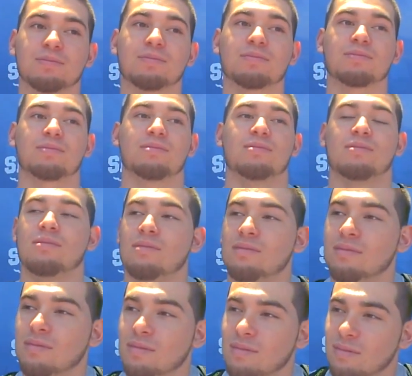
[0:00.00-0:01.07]
what are you most
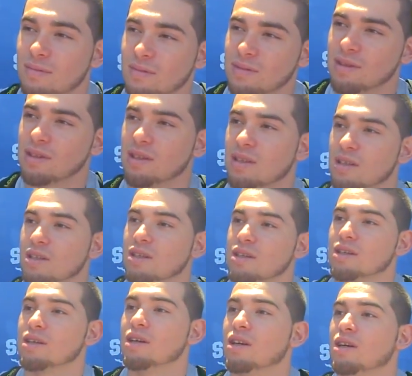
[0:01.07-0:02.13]
excited about playing
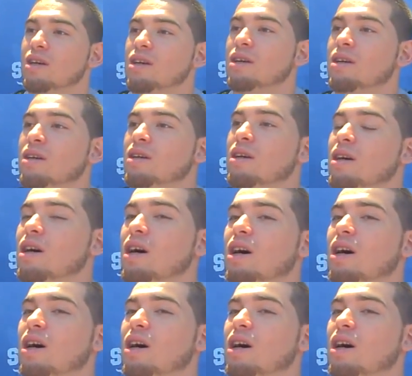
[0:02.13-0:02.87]
for Coach Brown?